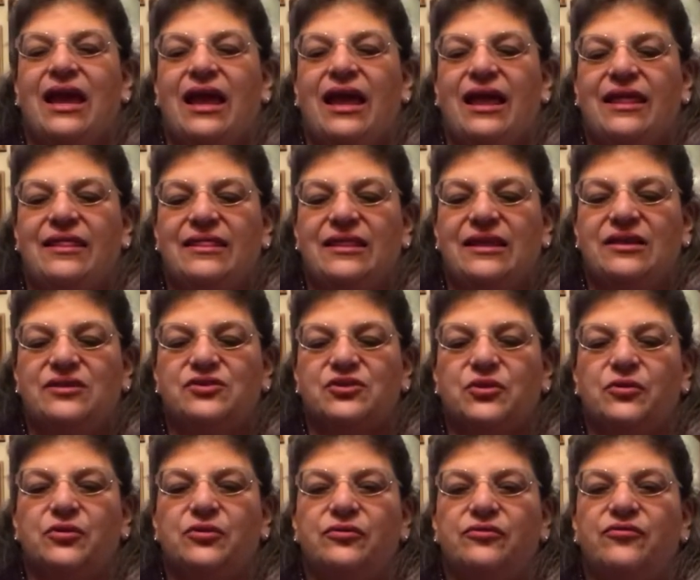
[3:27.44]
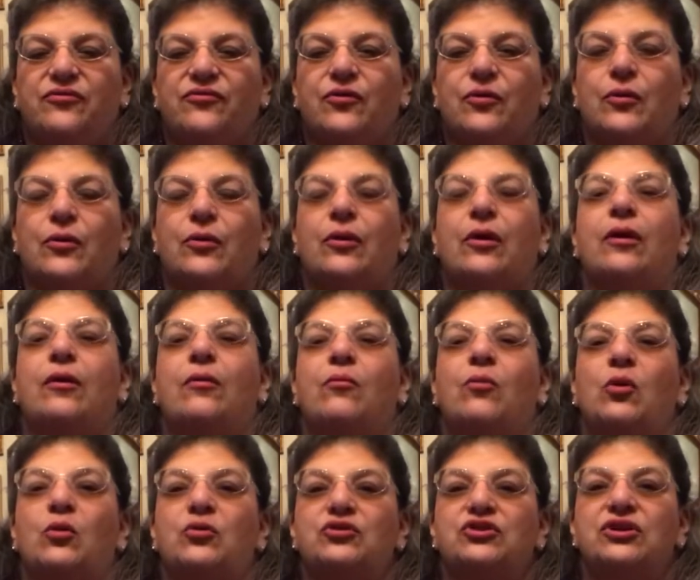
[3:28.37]
And these are good for
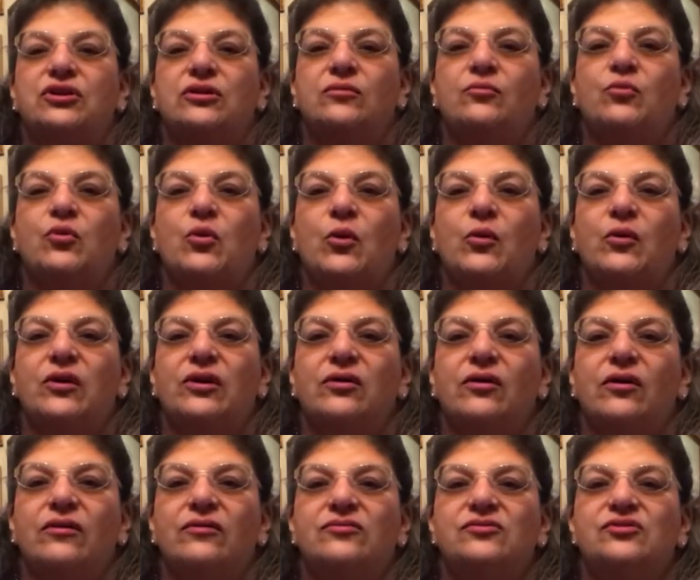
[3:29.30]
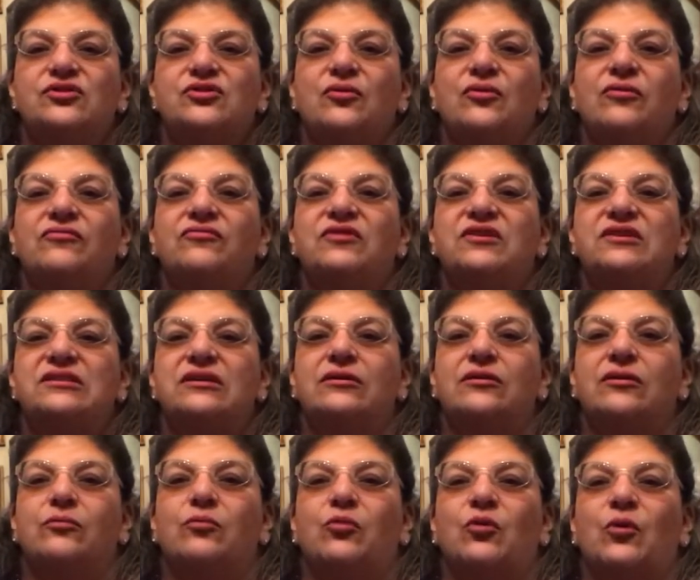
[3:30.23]
emotional broken hearts or
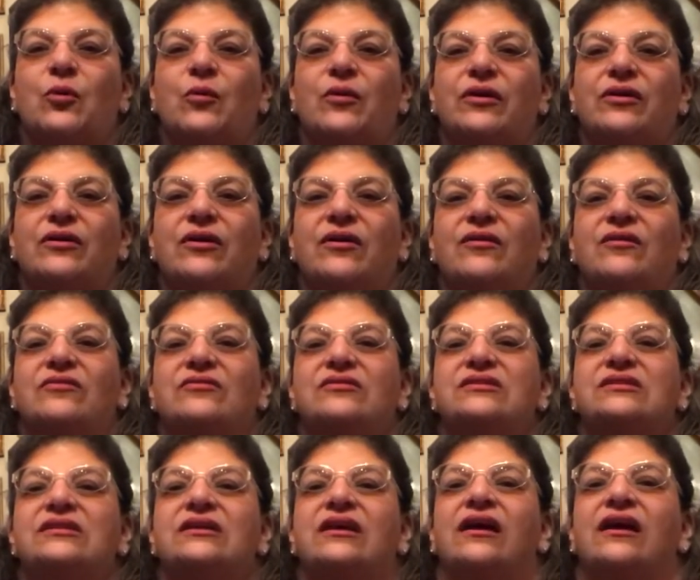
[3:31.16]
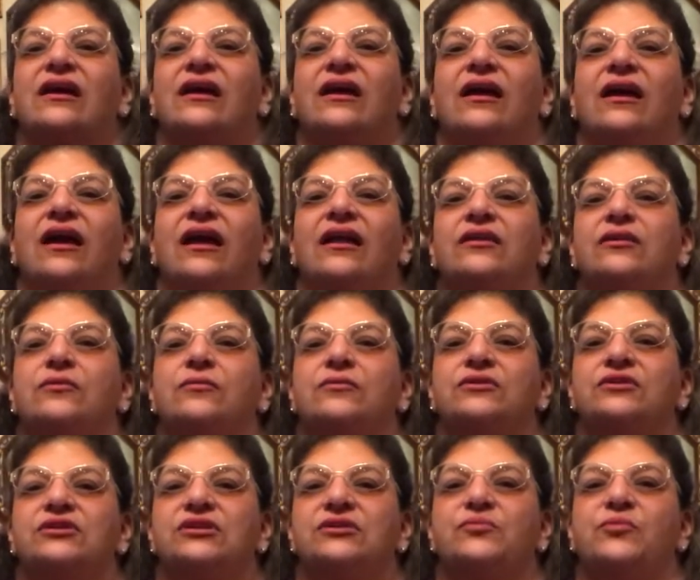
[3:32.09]
physical broken hearts. And you
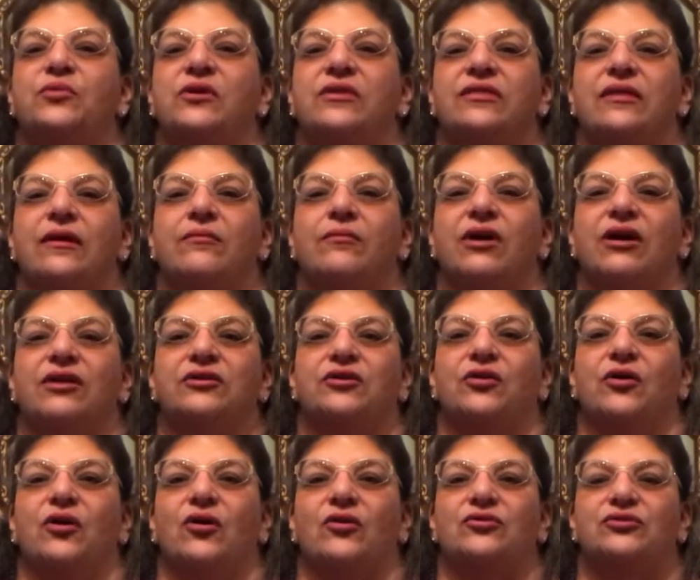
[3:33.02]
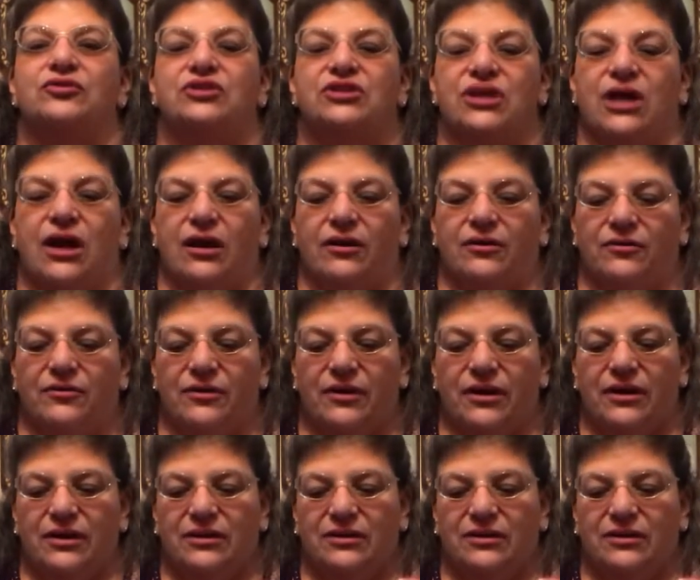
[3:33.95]
would just put them on your heart chakra.